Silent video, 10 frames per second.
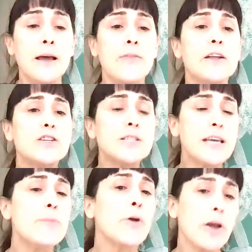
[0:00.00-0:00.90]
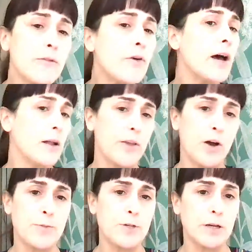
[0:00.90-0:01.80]
then just keep looking for a healthier
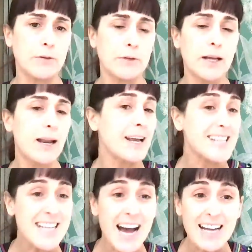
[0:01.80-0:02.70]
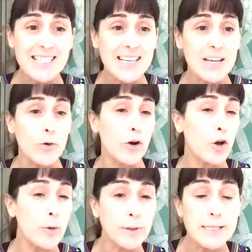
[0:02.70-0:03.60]
option, like a chai tea or a
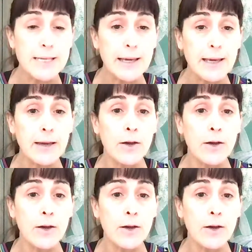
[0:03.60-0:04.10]
herbal tea